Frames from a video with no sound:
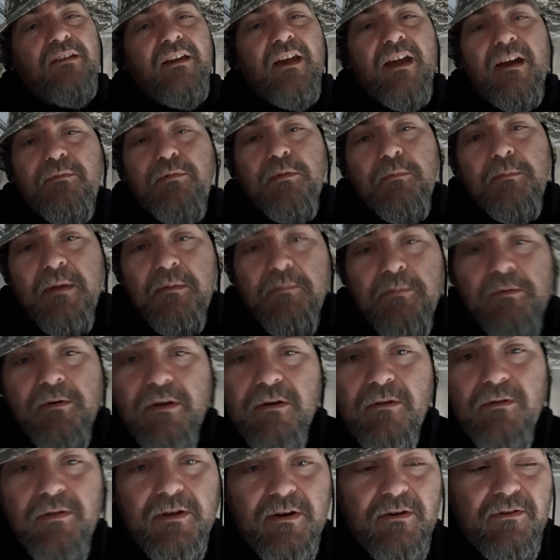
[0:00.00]
half the people
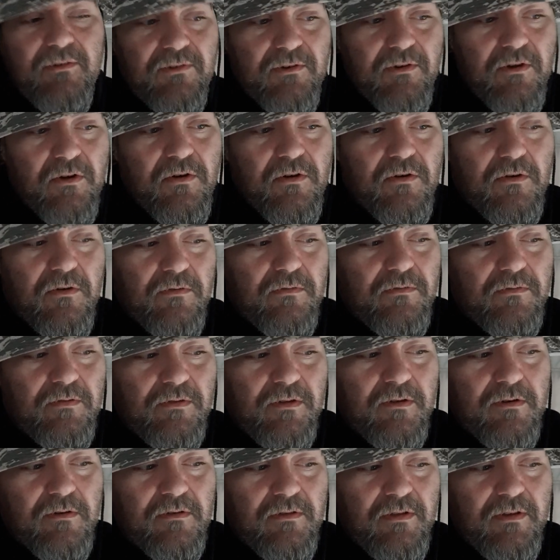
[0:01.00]
go there, so
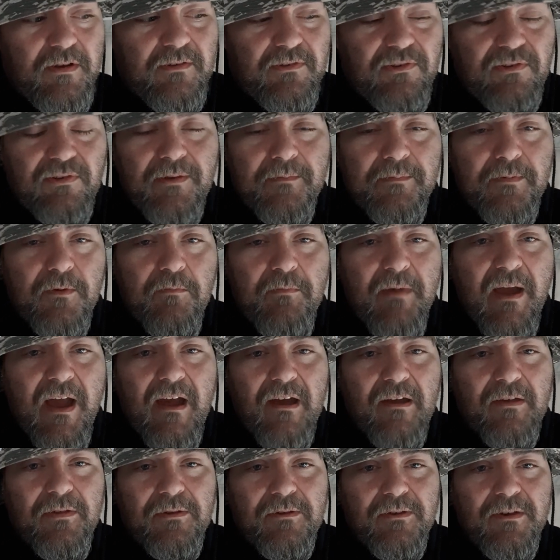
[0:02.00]
literally it's simple
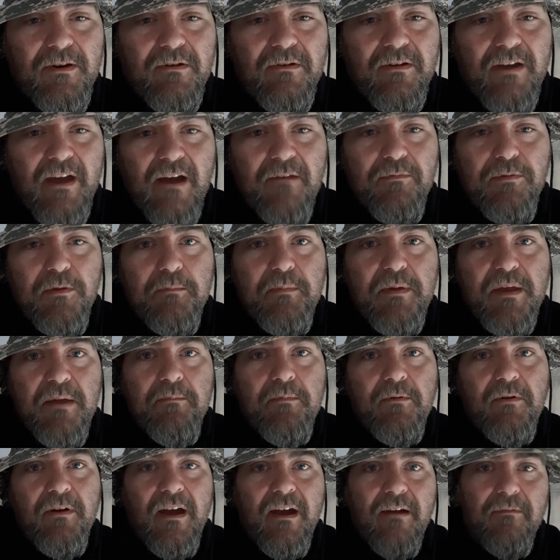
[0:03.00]
math. You know, half the
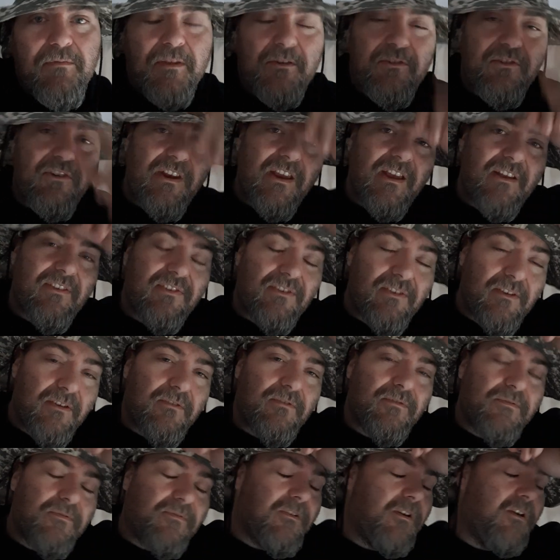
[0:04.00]
people have the chance
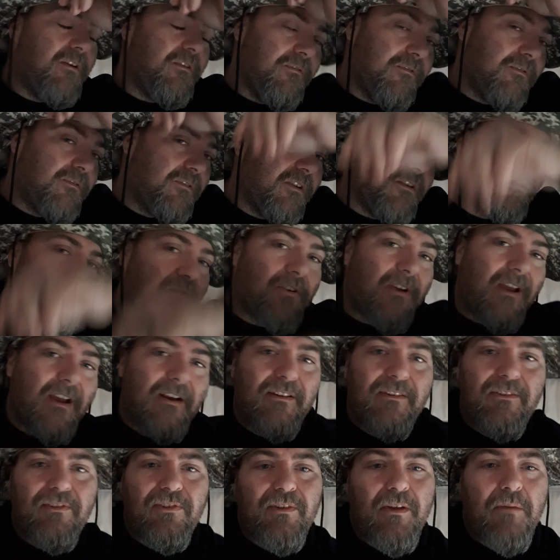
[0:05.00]
of
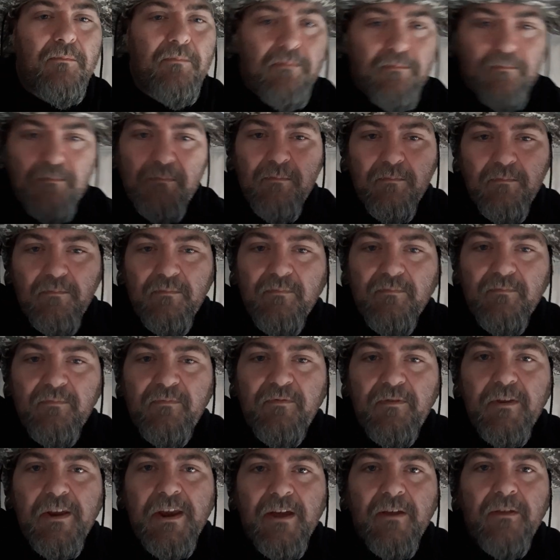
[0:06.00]
contracting something
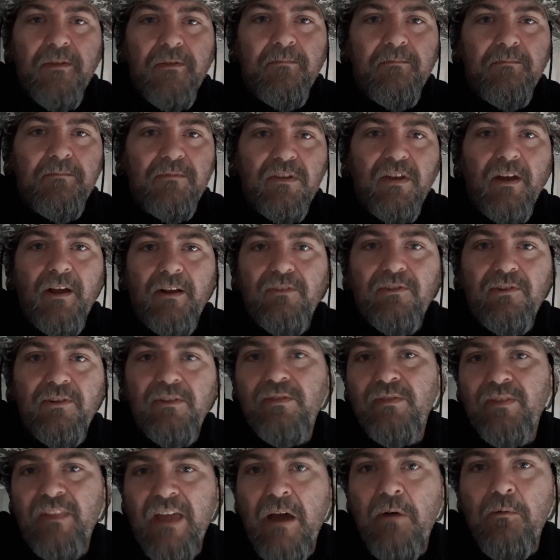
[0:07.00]
via touch
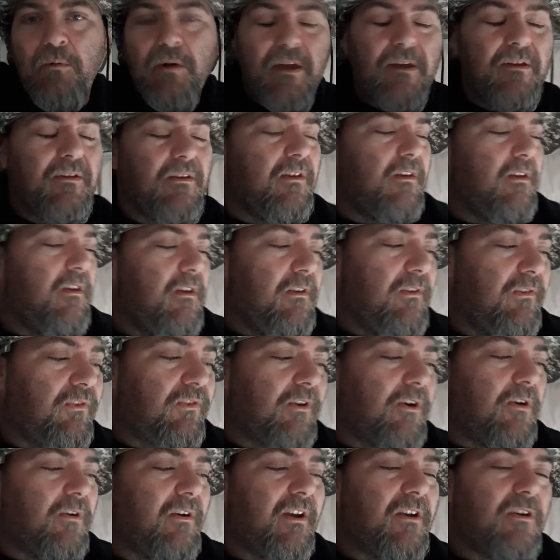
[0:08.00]
in that way.
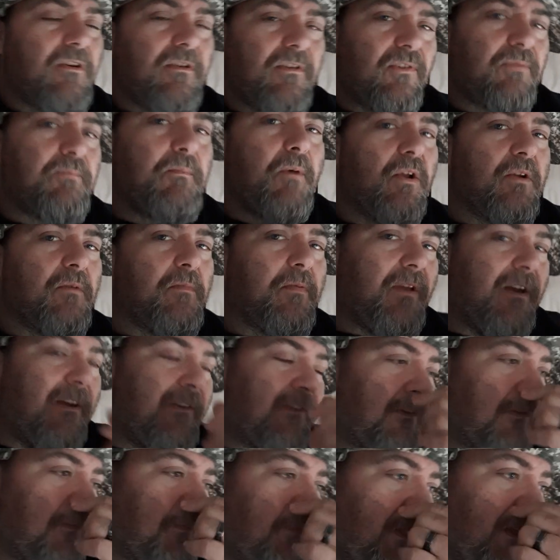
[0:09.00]
So I go to smaller
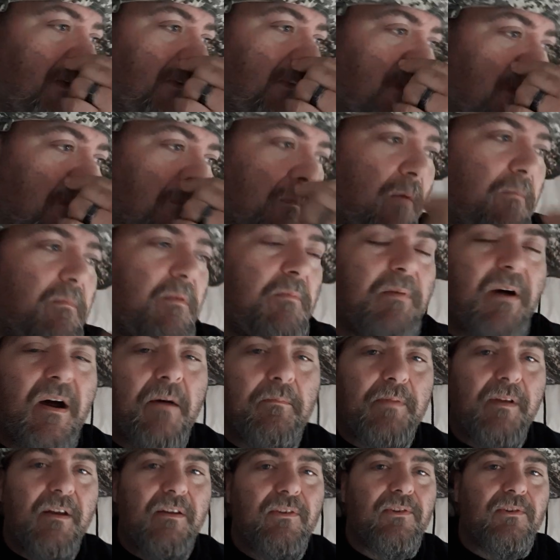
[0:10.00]
places. Plus, the mom and pop
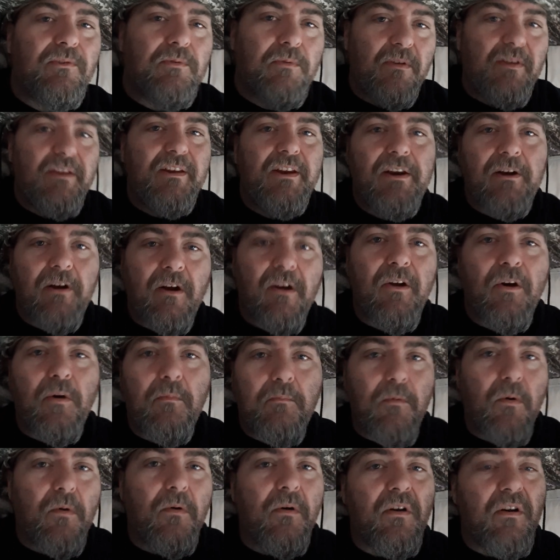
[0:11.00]
places really need our help
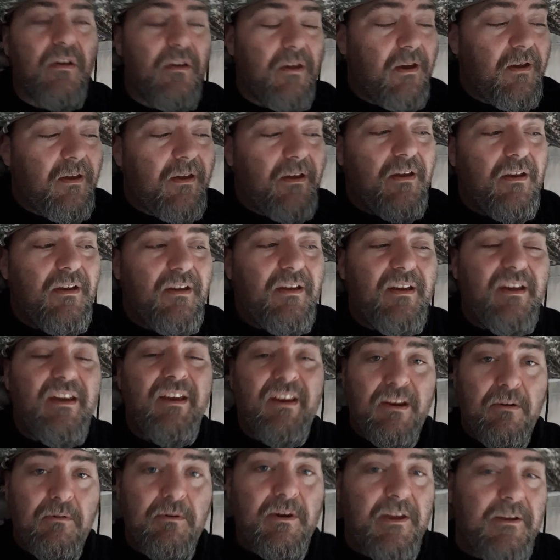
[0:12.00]
more
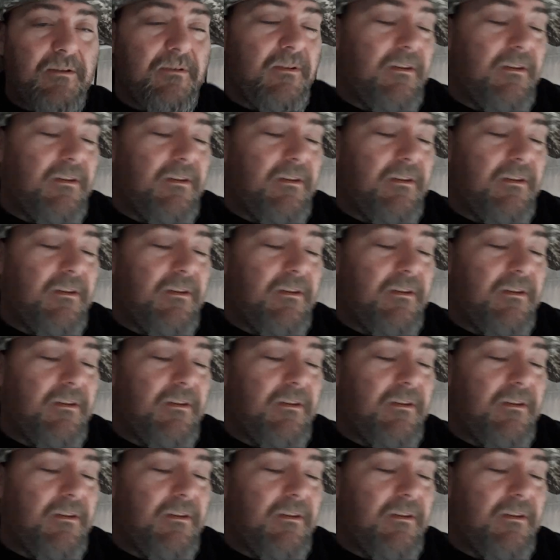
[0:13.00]
anyway.